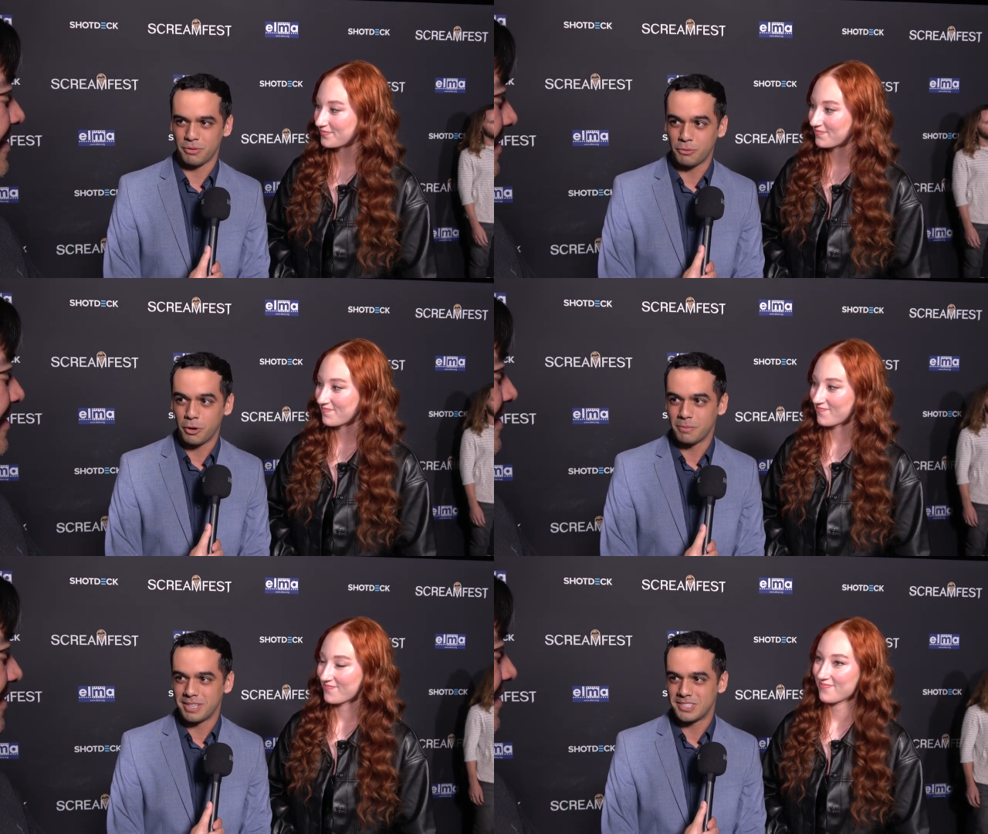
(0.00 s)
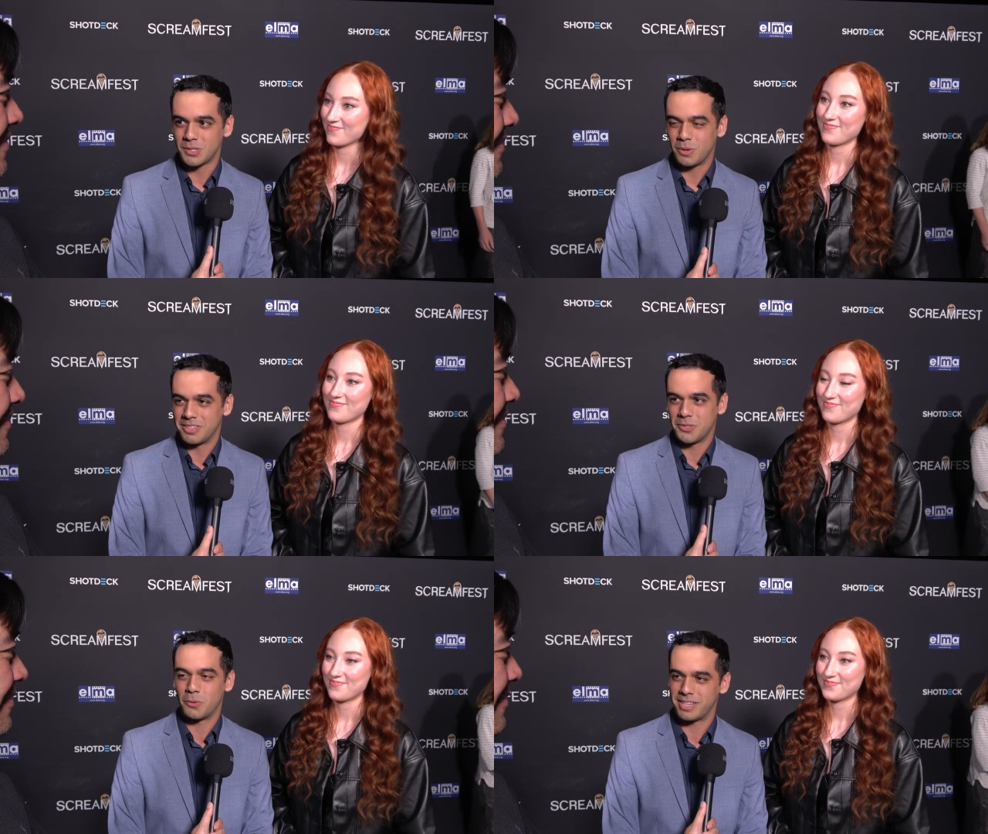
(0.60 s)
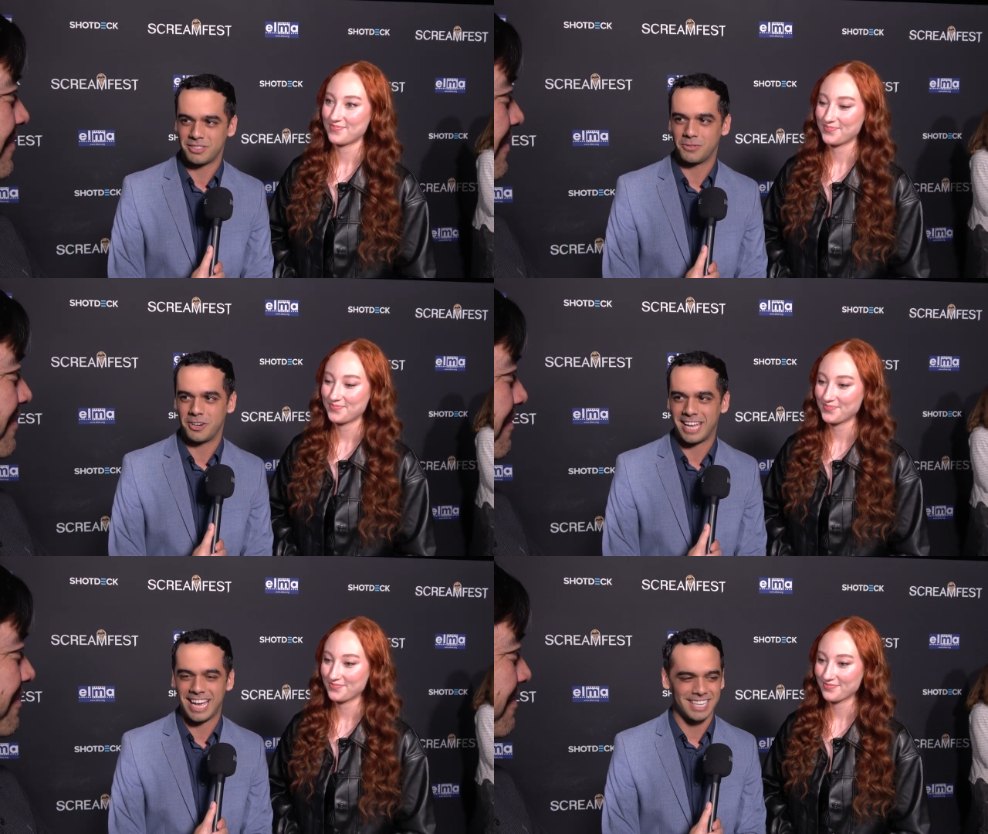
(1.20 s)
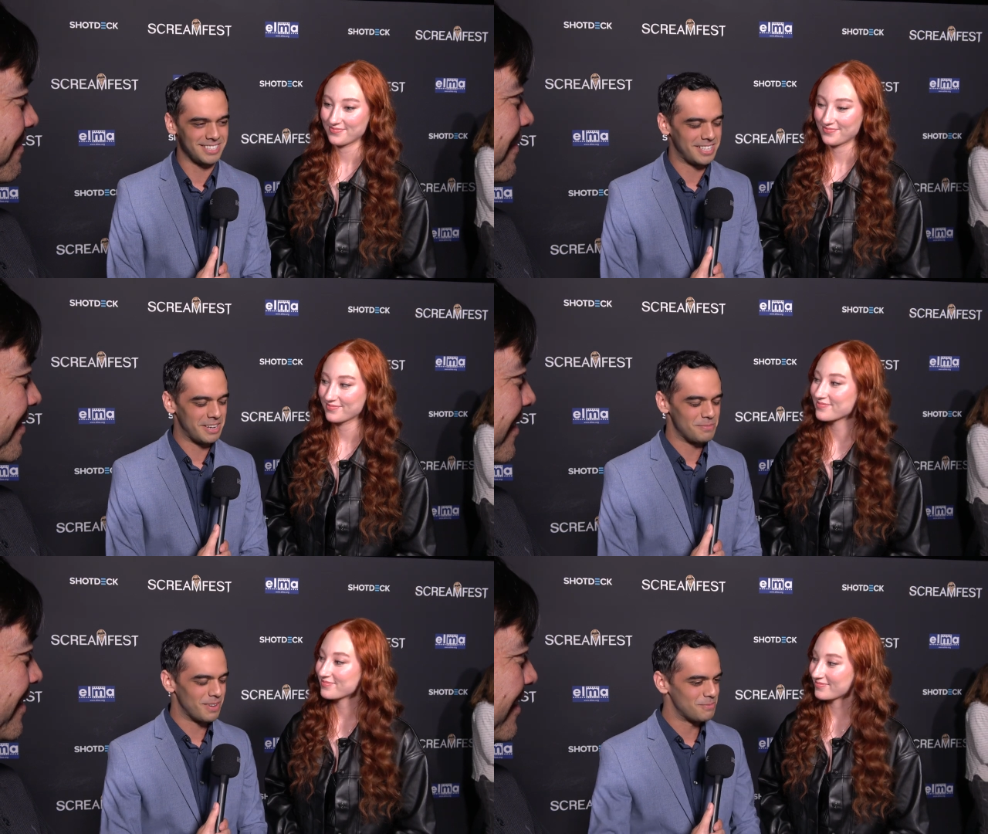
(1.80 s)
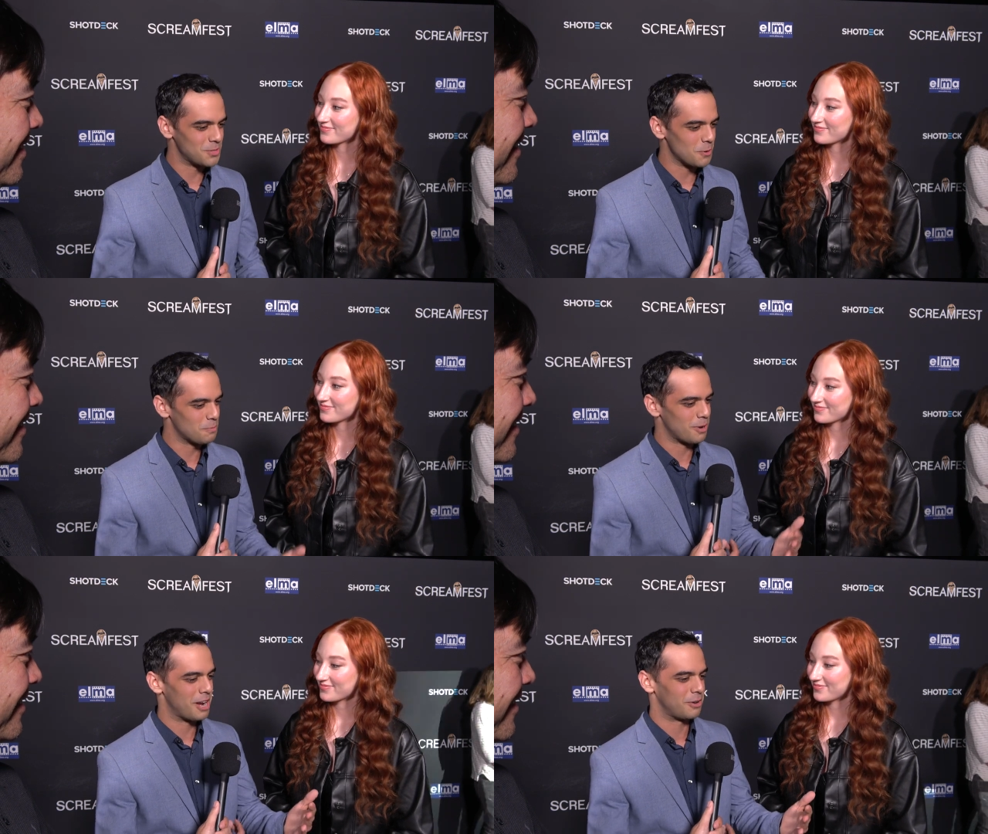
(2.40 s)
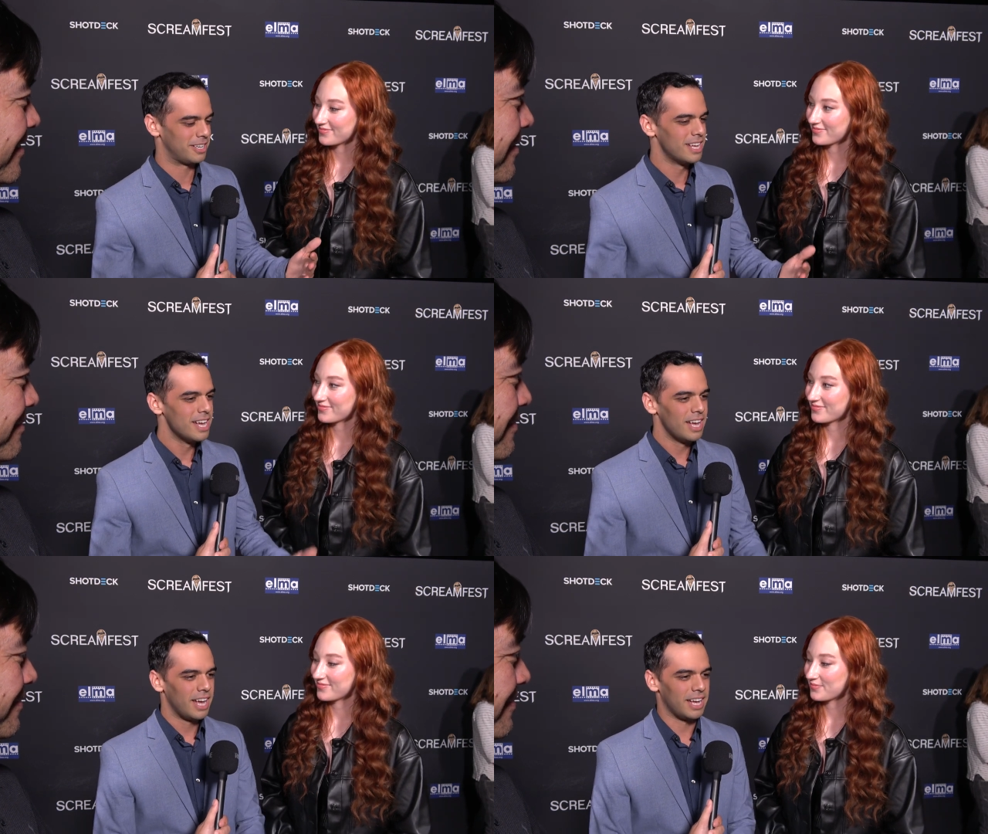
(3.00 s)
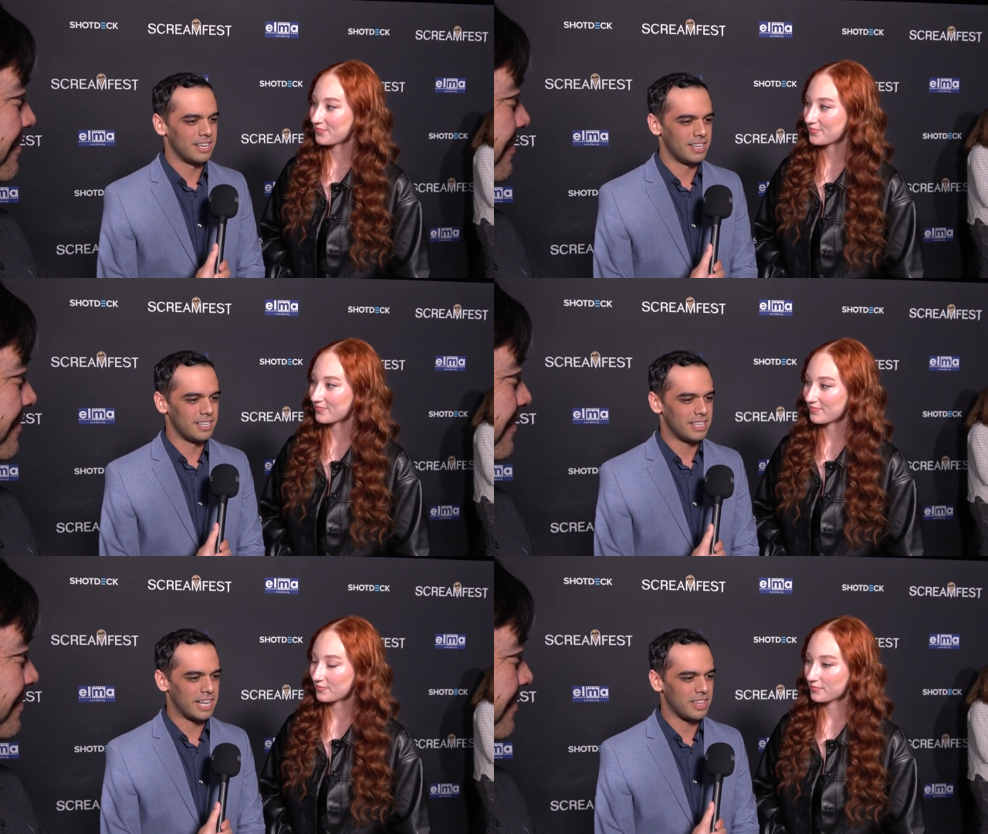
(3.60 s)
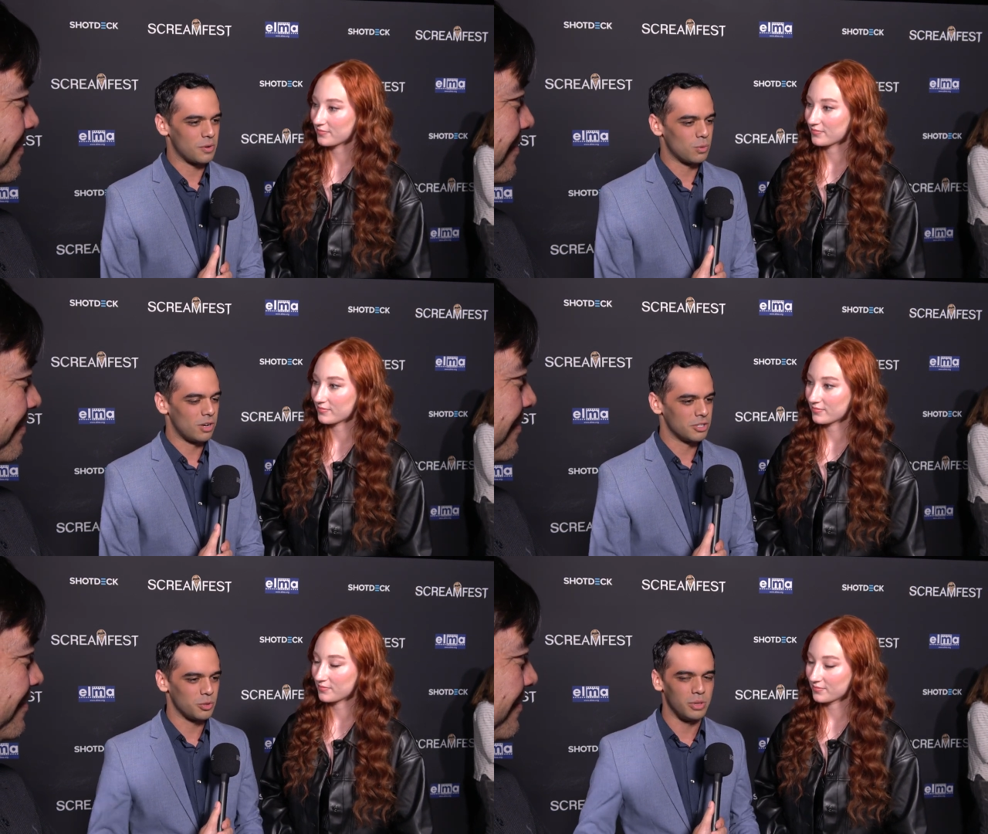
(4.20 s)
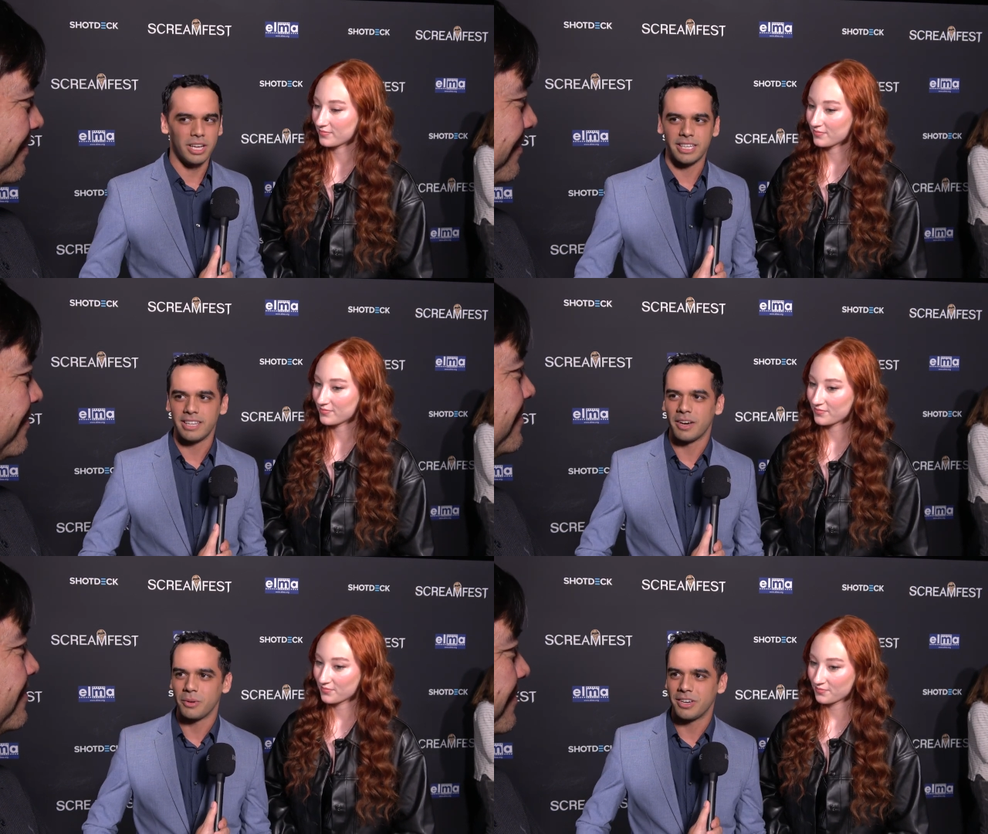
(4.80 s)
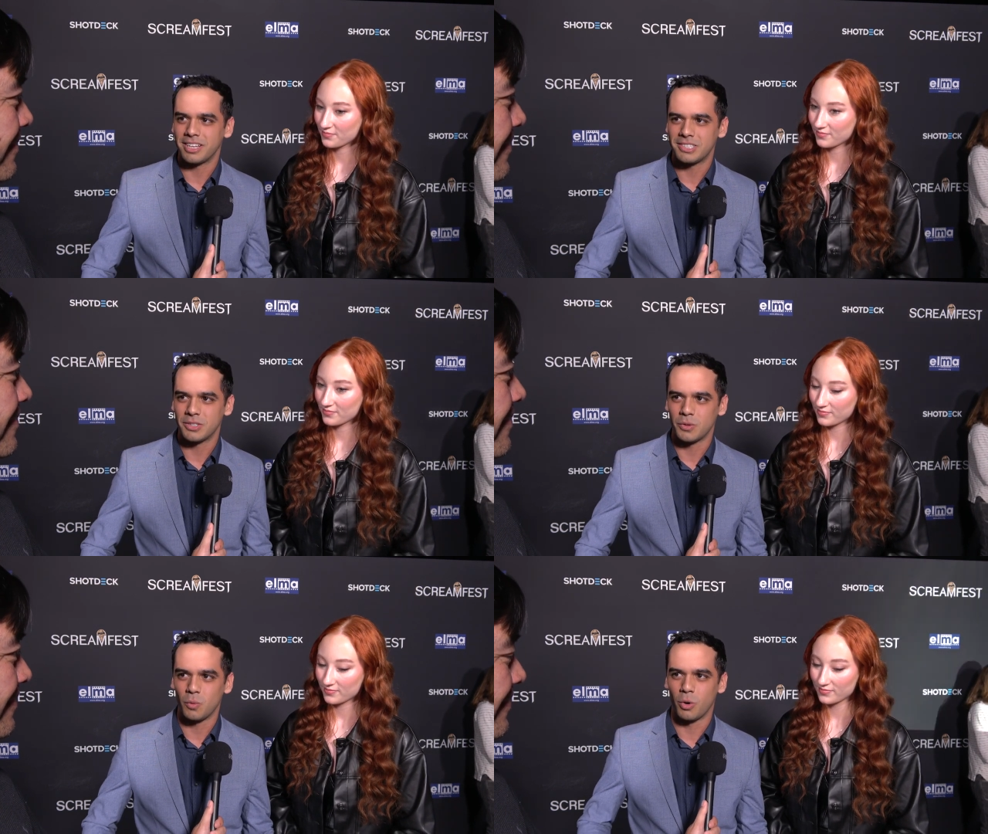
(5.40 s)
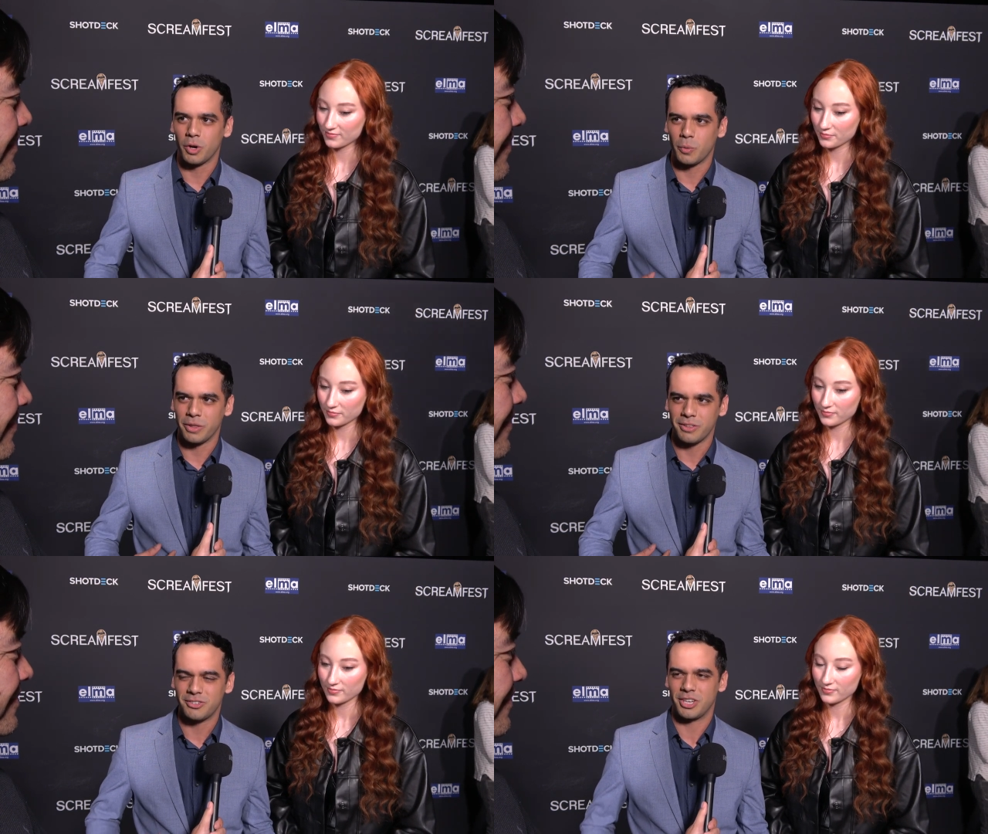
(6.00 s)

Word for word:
Speaker 1: performance, as well as the rest of our cast. I'm, I'm so proud, and and uh, I think we're all so lucky that we got to work with